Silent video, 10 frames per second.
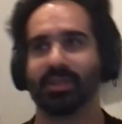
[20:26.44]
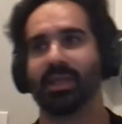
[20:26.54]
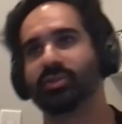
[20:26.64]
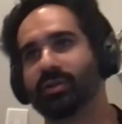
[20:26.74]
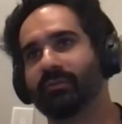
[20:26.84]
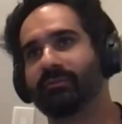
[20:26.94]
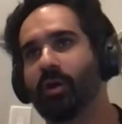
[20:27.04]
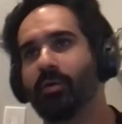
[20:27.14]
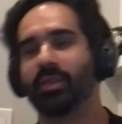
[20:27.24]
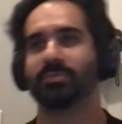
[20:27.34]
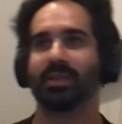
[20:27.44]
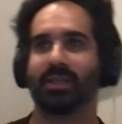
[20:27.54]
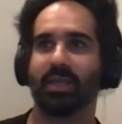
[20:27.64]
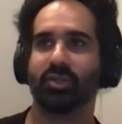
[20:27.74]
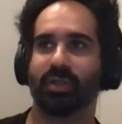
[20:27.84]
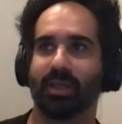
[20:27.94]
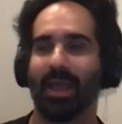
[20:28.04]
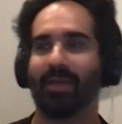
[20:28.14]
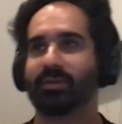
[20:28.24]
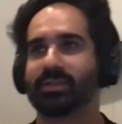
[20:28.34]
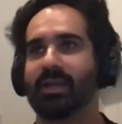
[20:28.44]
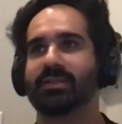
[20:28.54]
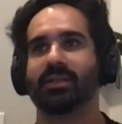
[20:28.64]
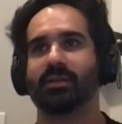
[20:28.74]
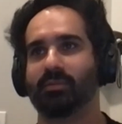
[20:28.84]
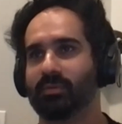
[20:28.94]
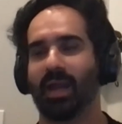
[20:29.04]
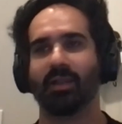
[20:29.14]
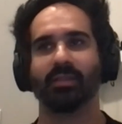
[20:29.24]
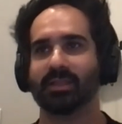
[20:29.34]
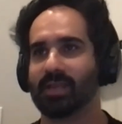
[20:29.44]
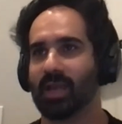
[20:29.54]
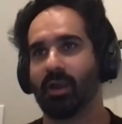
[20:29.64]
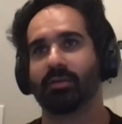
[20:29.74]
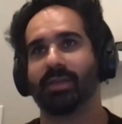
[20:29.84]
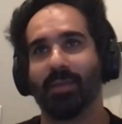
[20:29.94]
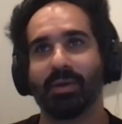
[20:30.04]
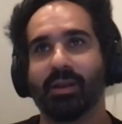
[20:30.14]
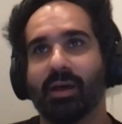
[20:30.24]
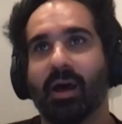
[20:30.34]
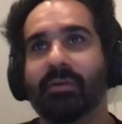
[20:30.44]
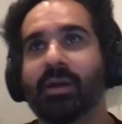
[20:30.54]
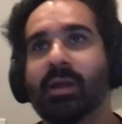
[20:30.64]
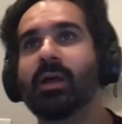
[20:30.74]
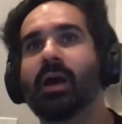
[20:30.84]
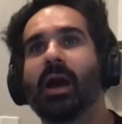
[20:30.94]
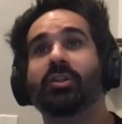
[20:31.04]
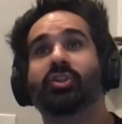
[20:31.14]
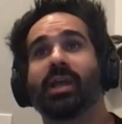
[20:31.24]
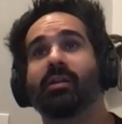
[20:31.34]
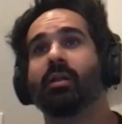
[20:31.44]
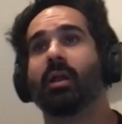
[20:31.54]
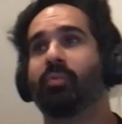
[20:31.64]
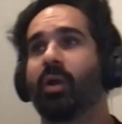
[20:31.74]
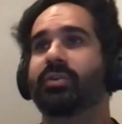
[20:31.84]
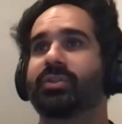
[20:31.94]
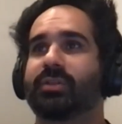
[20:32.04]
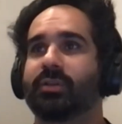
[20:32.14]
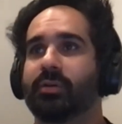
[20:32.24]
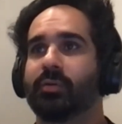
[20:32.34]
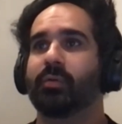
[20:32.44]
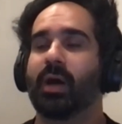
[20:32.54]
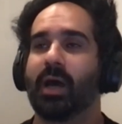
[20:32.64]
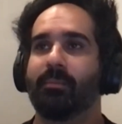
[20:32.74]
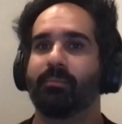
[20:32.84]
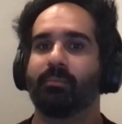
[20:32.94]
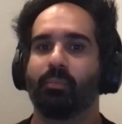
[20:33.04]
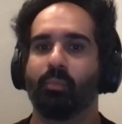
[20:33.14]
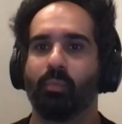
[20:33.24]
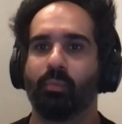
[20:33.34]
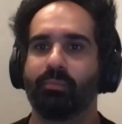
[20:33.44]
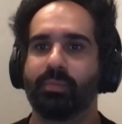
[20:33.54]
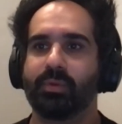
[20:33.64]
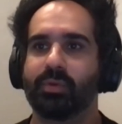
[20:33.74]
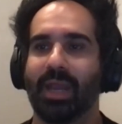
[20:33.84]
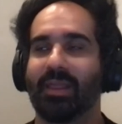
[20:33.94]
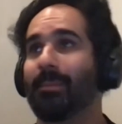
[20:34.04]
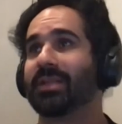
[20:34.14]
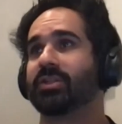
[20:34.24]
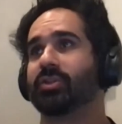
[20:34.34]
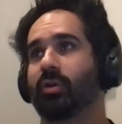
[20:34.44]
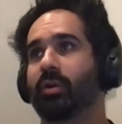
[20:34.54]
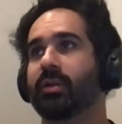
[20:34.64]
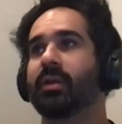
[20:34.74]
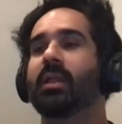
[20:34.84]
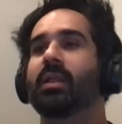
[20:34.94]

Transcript: be engaging in phone, they should be engaging in advertising, kind of the entire gamut of channel approach to getting a message heard.